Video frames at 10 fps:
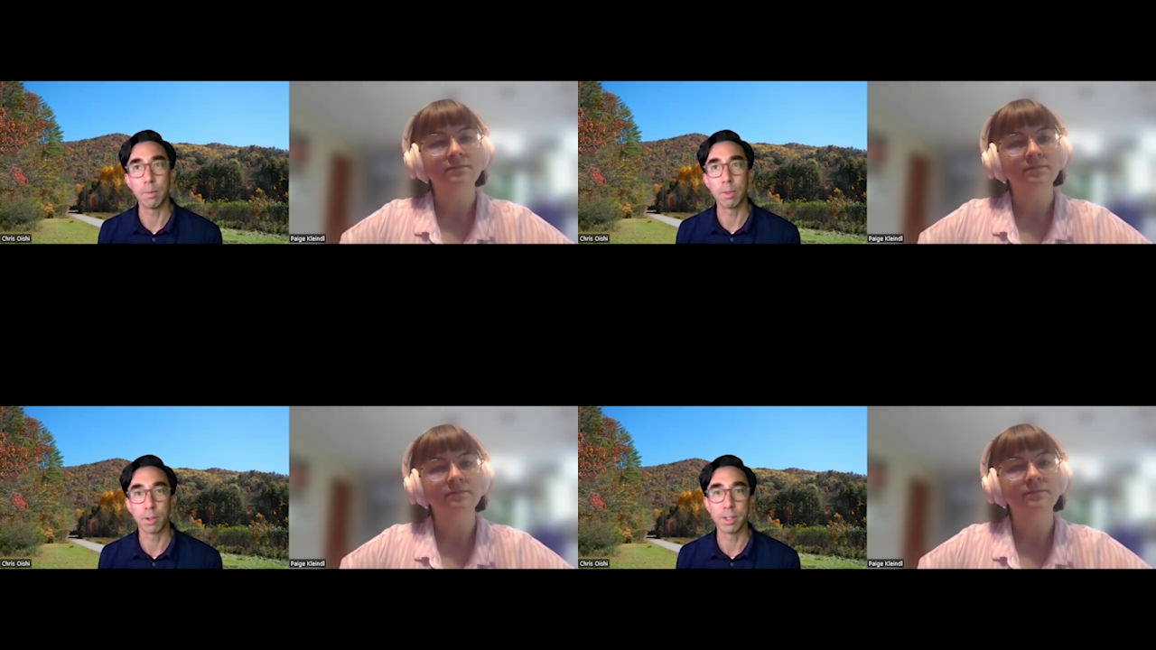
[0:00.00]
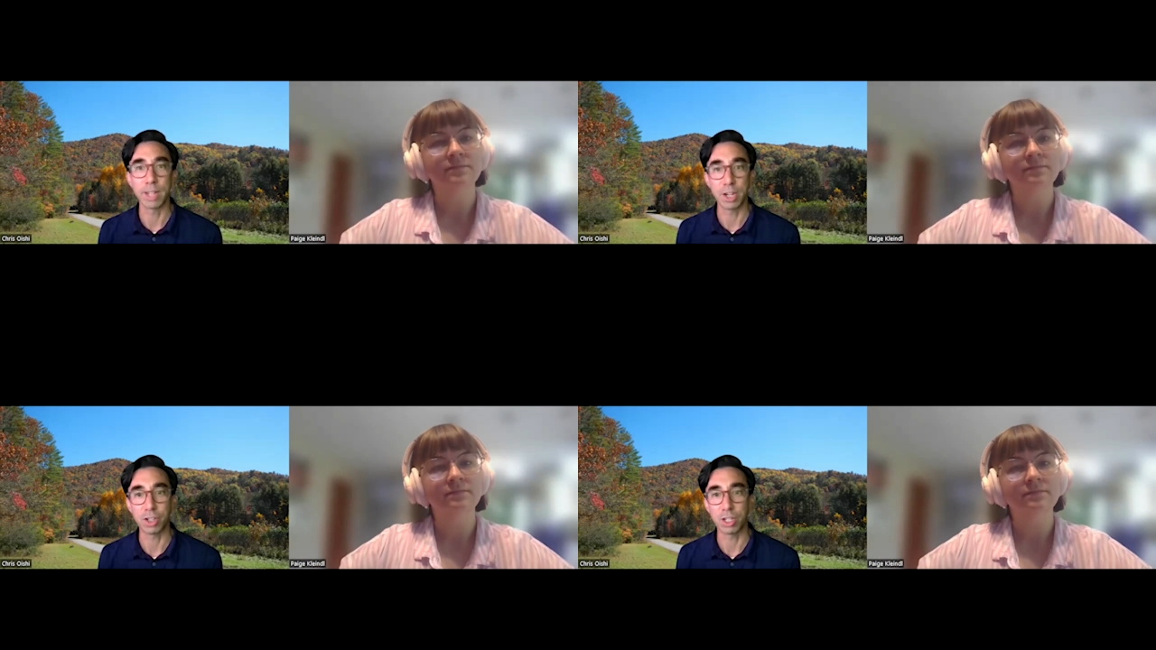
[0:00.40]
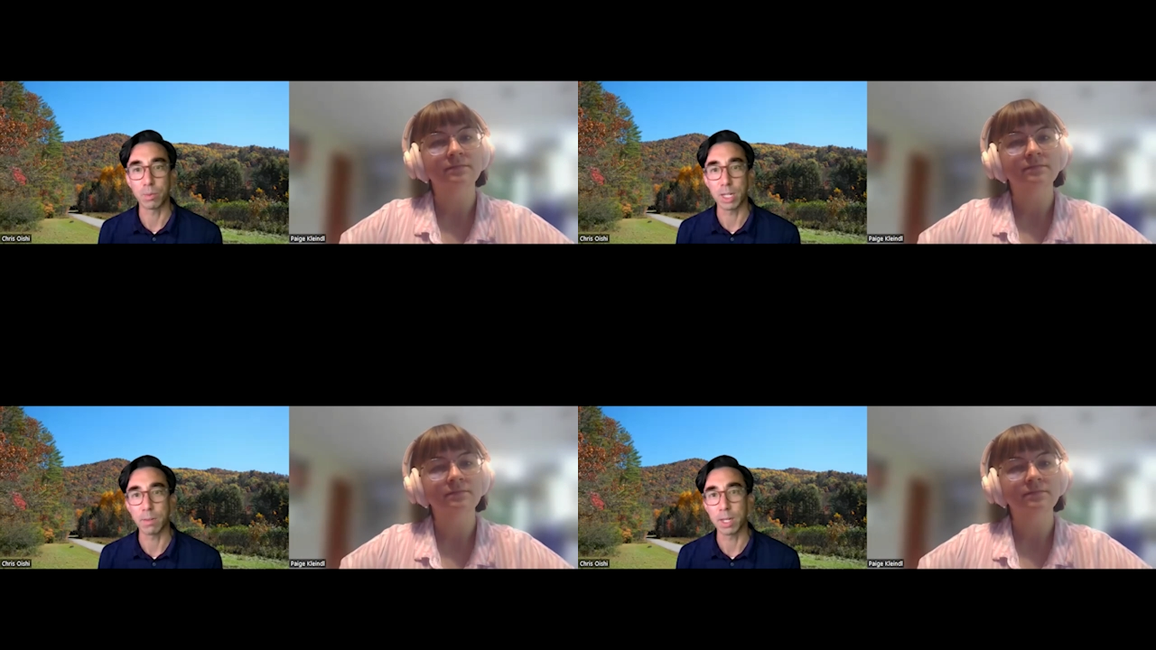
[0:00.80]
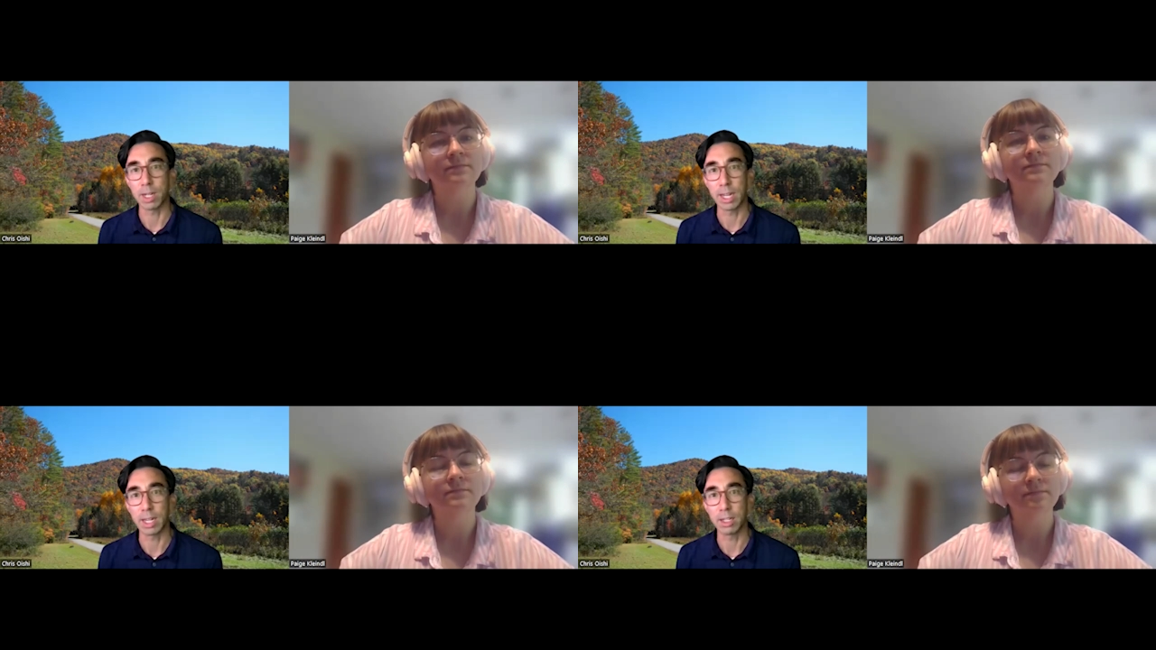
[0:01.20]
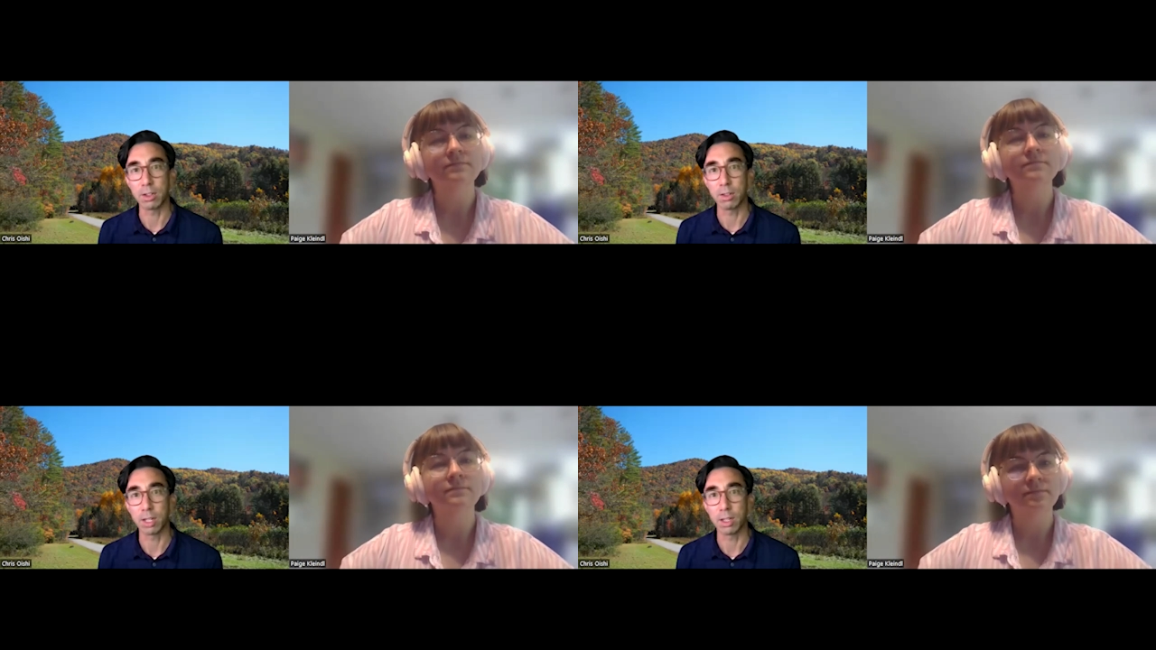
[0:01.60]
Speaker 1: through the station to be communicated
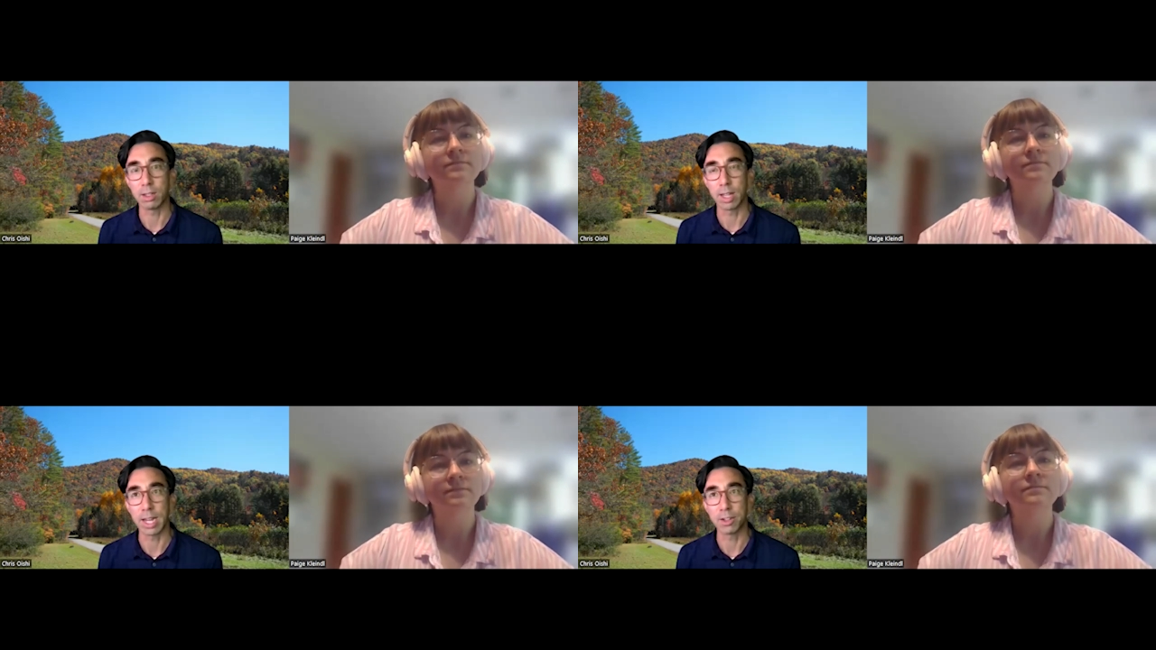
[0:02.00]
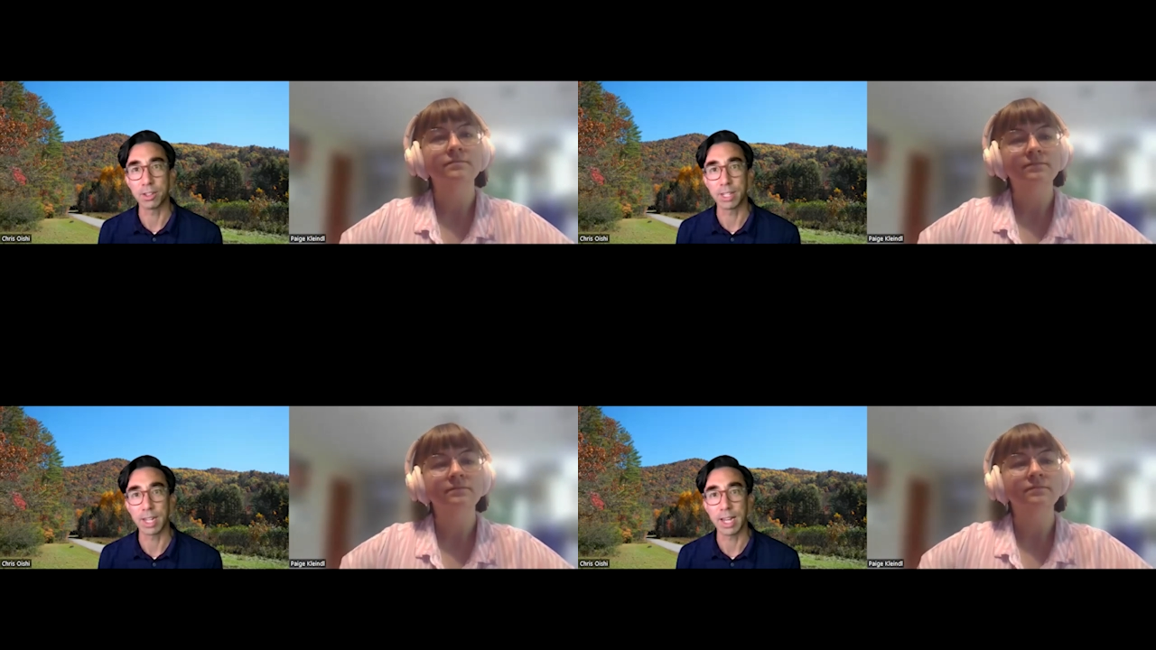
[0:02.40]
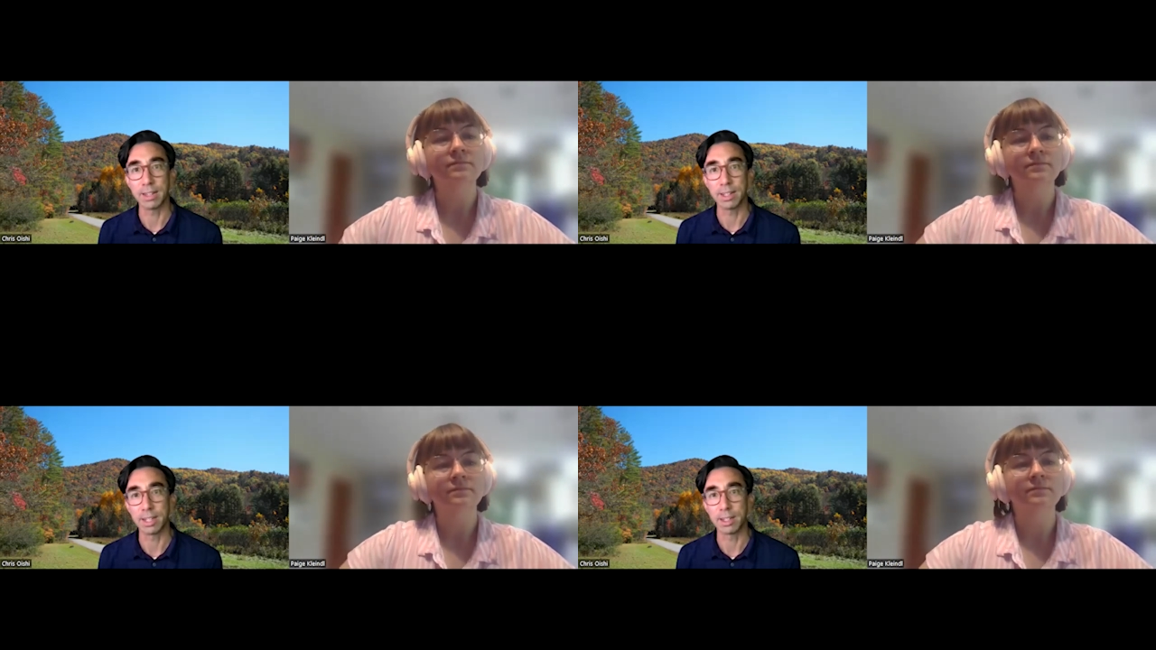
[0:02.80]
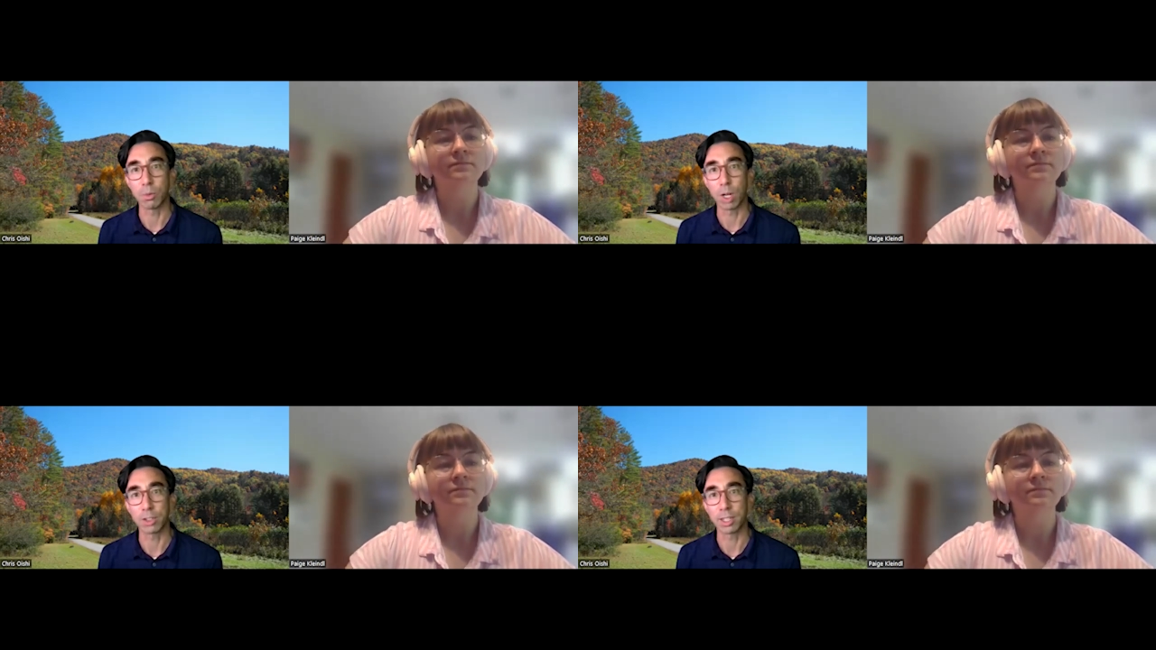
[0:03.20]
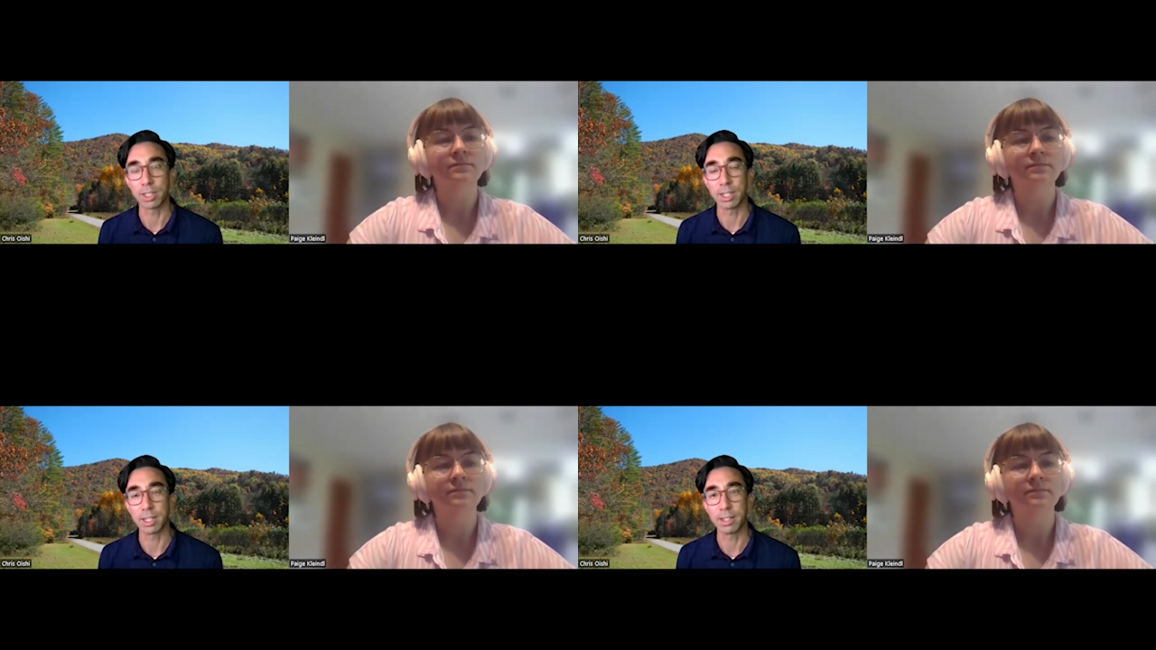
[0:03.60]
to the the agency heads and into Washington
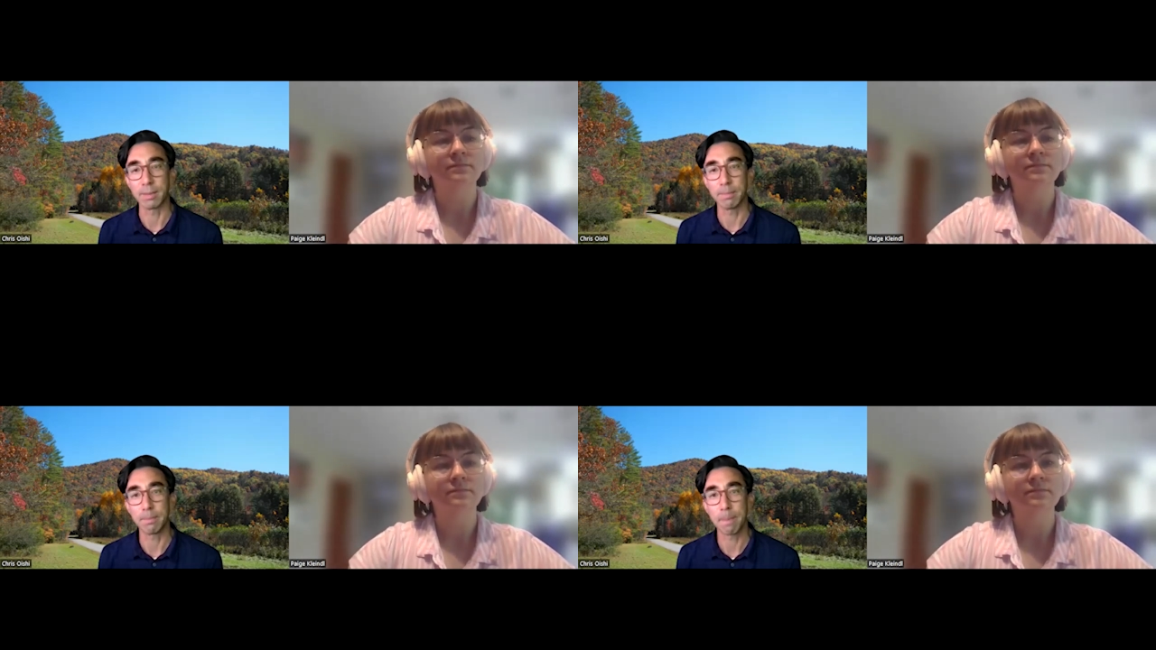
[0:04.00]
D.C.